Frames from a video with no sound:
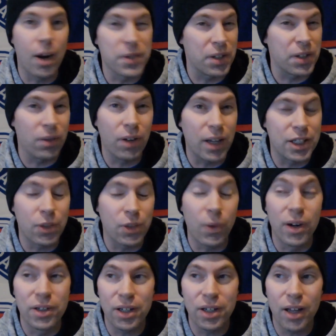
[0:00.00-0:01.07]
I wasn't really on
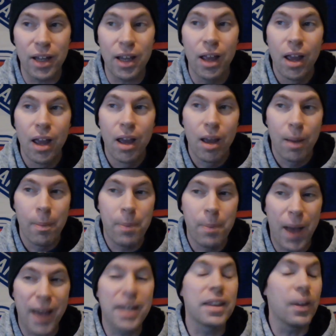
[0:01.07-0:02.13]
Twitter tonight.
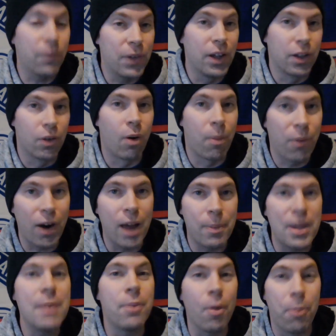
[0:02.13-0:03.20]
I get the feeling there were probably
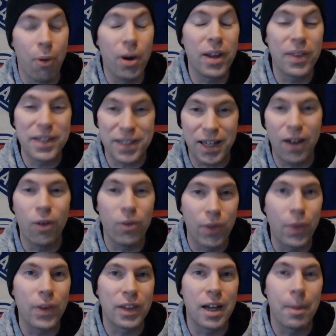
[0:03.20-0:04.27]
people pointing this out,
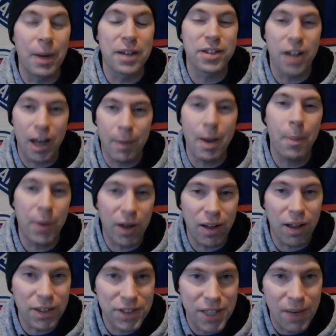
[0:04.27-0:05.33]
the thing that I'm going to talk about. But
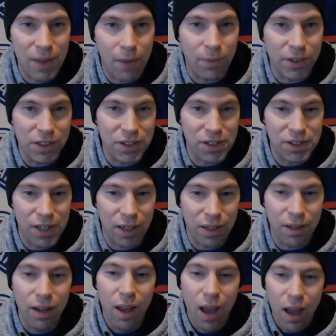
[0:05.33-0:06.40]
I'll say that for just a second.